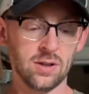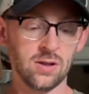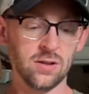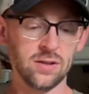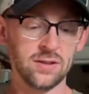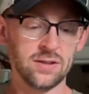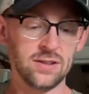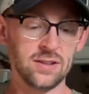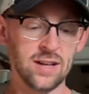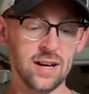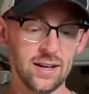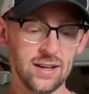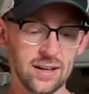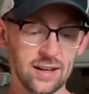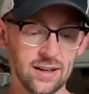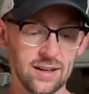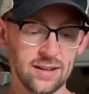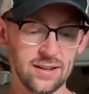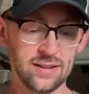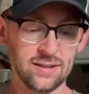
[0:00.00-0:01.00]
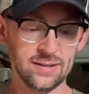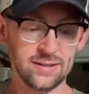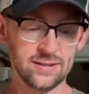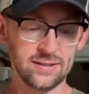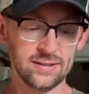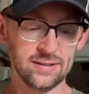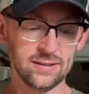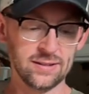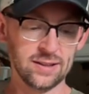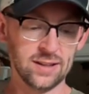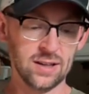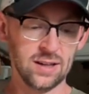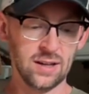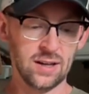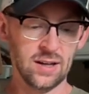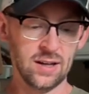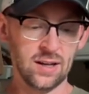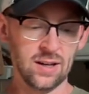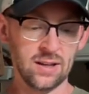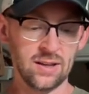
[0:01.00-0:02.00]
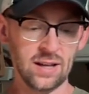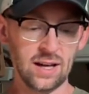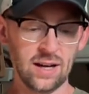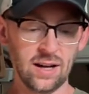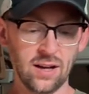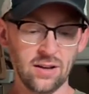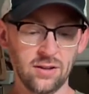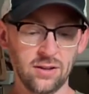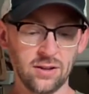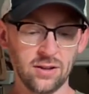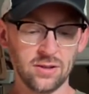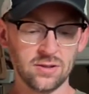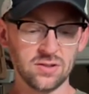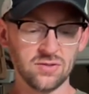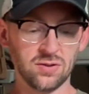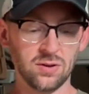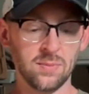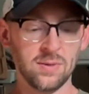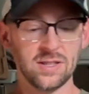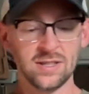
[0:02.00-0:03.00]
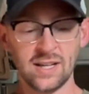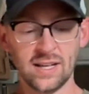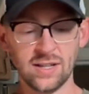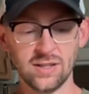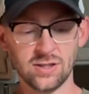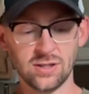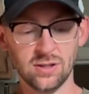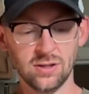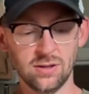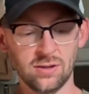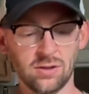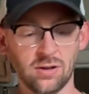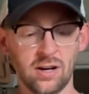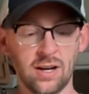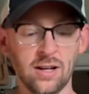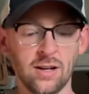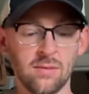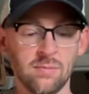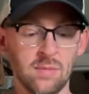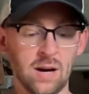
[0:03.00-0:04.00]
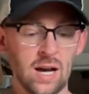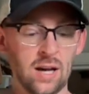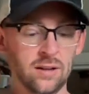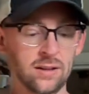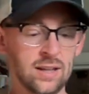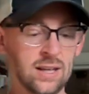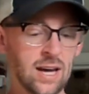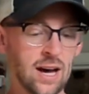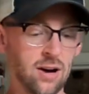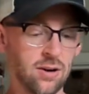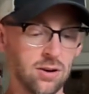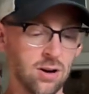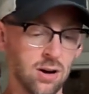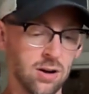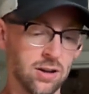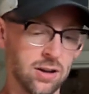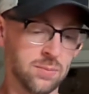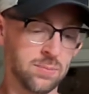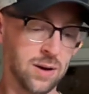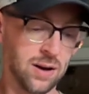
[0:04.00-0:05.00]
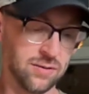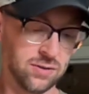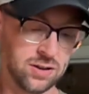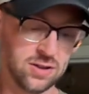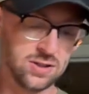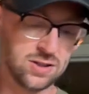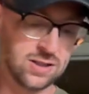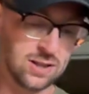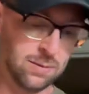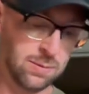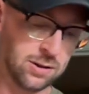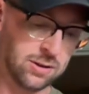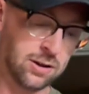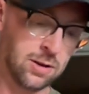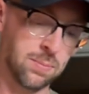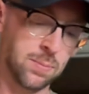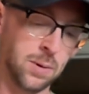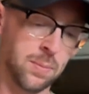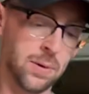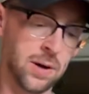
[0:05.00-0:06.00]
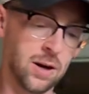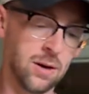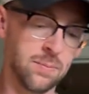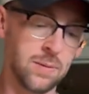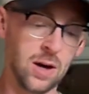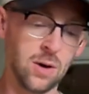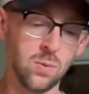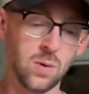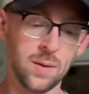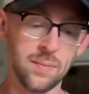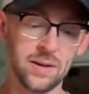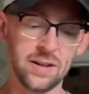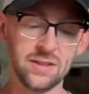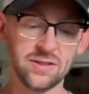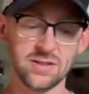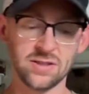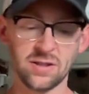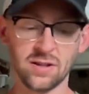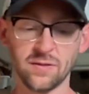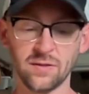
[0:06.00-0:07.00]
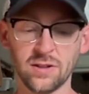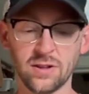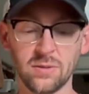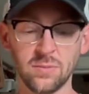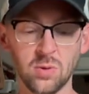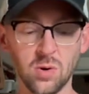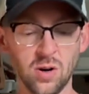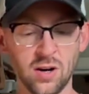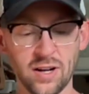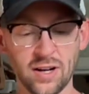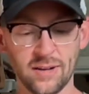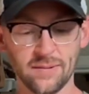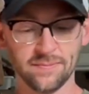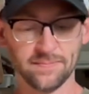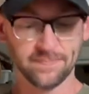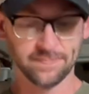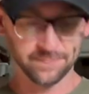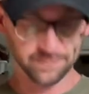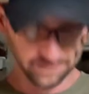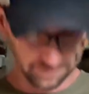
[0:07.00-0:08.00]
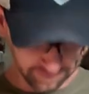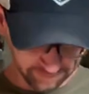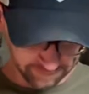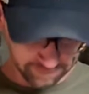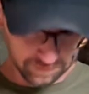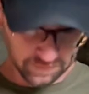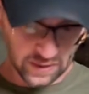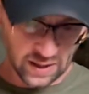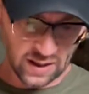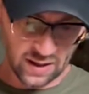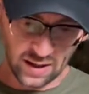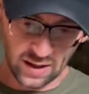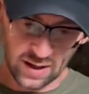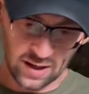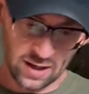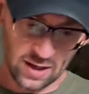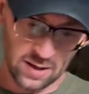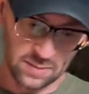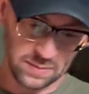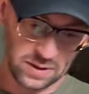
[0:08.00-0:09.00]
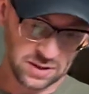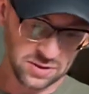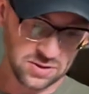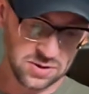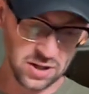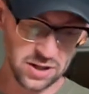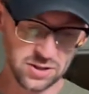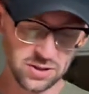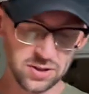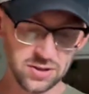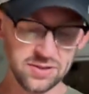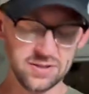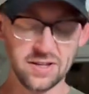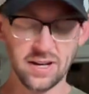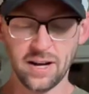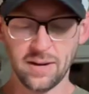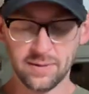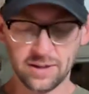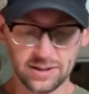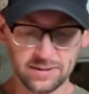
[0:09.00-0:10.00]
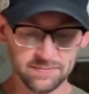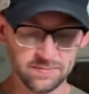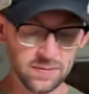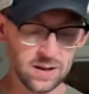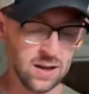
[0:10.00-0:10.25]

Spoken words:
cooked yucca that undergoes fermentation, creating a mildly alcoholic beverage typically prepared by women and served in the morning. Meal structure and timing.